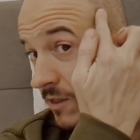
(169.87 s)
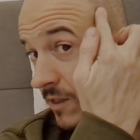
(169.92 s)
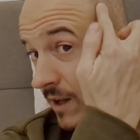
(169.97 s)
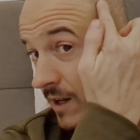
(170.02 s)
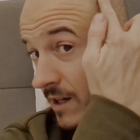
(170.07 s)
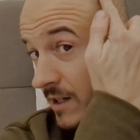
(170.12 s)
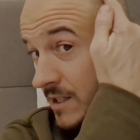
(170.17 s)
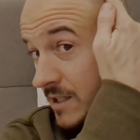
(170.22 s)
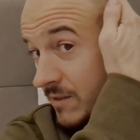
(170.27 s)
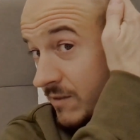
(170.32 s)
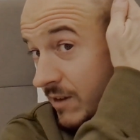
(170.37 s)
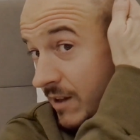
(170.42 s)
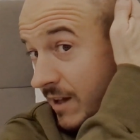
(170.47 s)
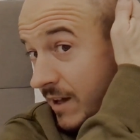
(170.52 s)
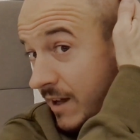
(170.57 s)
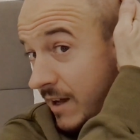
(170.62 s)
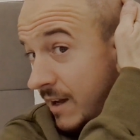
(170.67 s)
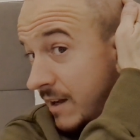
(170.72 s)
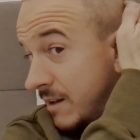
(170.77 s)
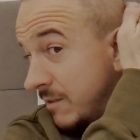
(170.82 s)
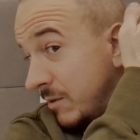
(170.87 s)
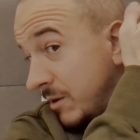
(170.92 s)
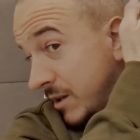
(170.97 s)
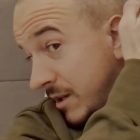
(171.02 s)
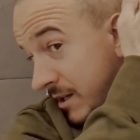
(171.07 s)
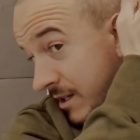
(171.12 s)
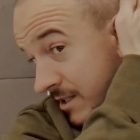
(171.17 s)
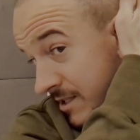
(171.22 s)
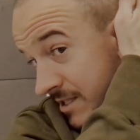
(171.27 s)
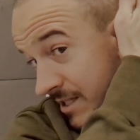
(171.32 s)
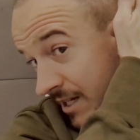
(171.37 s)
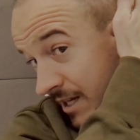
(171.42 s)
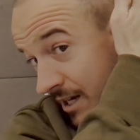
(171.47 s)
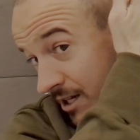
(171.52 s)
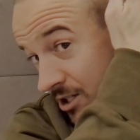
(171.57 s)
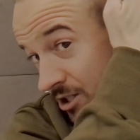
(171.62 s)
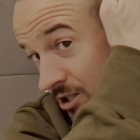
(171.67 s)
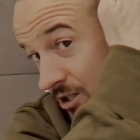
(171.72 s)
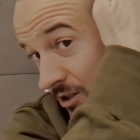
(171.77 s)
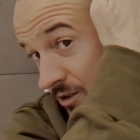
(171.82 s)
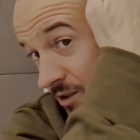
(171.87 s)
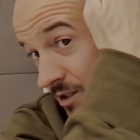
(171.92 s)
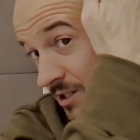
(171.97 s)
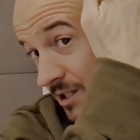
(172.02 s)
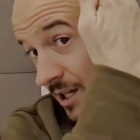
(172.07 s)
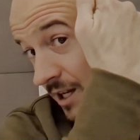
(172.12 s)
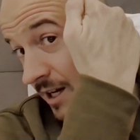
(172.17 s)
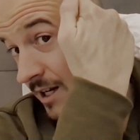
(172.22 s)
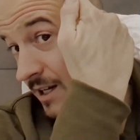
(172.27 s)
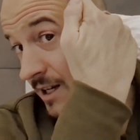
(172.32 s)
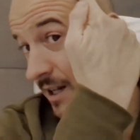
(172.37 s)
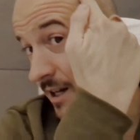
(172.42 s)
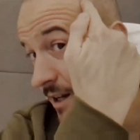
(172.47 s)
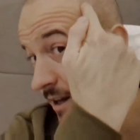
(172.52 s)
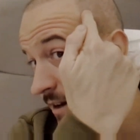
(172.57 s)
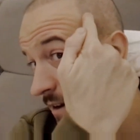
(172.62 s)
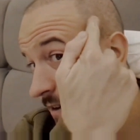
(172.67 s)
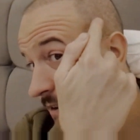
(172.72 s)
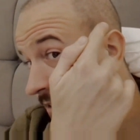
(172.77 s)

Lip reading: thickness of the hair. Well, you can see it actually on this line here,